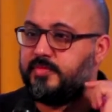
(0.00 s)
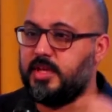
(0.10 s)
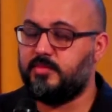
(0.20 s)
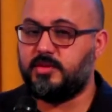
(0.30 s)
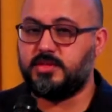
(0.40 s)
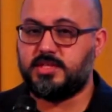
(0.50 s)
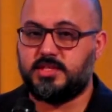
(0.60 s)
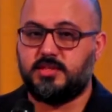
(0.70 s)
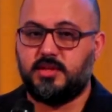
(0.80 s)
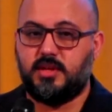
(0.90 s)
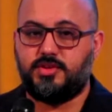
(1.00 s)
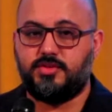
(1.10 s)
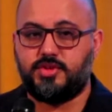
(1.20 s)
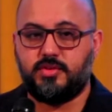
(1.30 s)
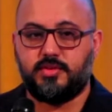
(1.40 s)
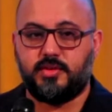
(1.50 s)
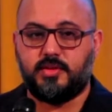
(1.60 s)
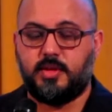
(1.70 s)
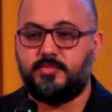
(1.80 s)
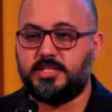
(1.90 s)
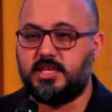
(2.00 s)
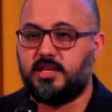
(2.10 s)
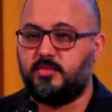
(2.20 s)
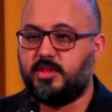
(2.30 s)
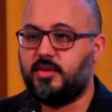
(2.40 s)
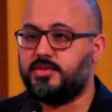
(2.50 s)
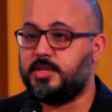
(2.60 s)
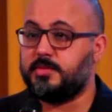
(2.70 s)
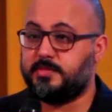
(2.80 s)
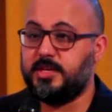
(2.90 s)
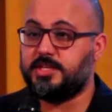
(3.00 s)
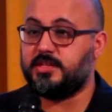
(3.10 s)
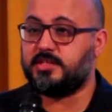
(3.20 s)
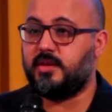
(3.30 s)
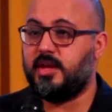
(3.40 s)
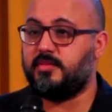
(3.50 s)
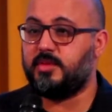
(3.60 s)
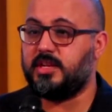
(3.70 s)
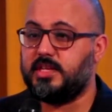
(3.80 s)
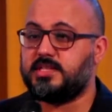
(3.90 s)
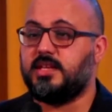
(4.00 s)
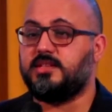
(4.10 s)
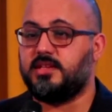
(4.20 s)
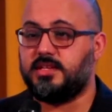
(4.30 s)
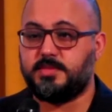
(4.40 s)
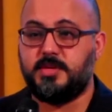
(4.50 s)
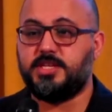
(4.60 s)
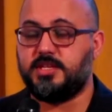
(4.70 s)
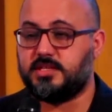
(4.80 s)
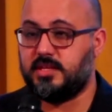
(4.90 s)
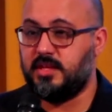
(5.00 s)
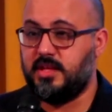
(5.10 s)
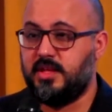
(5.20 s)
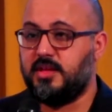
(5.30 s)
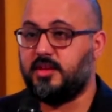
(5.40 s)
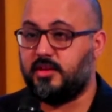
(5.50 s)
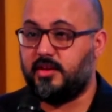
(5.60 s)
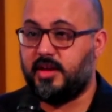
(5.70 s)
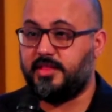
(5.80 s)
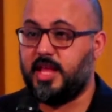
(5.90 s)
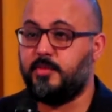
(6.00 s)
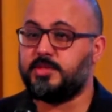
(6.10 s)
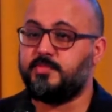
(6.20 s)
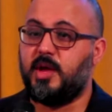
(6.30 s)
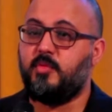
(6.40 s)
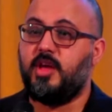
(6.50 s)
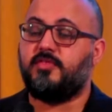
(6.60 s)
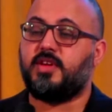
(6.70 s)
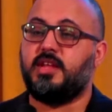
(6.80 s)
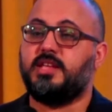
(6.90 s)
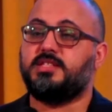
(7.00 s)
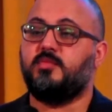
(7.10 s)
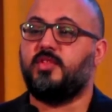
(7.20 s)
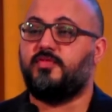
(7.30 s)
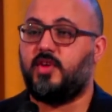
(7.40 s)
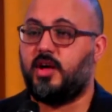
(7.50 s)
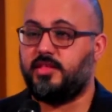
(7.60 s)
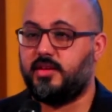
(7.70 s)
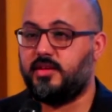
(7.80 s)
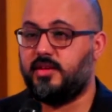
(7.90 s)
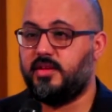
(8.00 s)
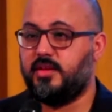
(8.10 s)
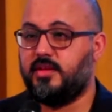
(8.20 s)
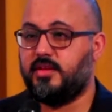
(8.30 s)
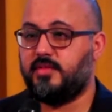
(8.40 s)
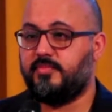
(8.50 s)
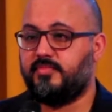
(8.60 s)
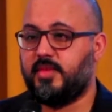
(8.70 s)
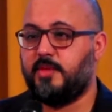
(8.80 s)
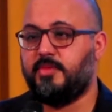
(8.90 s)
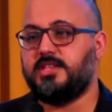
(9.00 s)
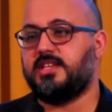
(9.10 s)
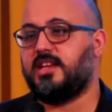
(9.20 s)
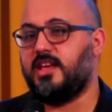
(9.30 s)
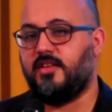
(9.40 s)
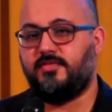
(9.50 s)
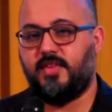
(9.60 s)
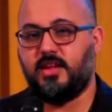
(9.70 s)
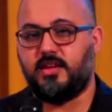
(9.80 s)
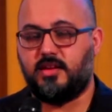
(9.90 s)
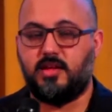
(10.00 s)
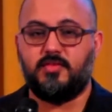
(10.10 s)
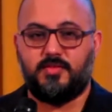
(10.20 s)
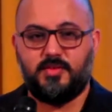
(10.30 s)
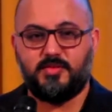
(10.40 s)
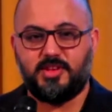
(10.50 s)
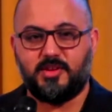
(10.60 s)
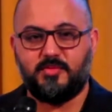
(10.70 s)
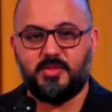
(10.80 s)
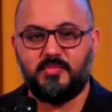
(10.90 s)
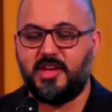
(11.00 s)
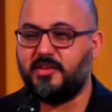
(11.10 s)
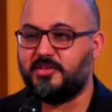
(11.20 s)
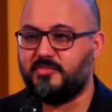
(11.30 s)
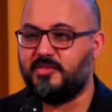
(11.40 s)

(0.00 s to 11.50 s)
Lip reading: It was true children, and particularly with Hyojinim's speeches. So I'd been listening to his speeches, and that was my way of connecting with Father. I fell in love, with my elder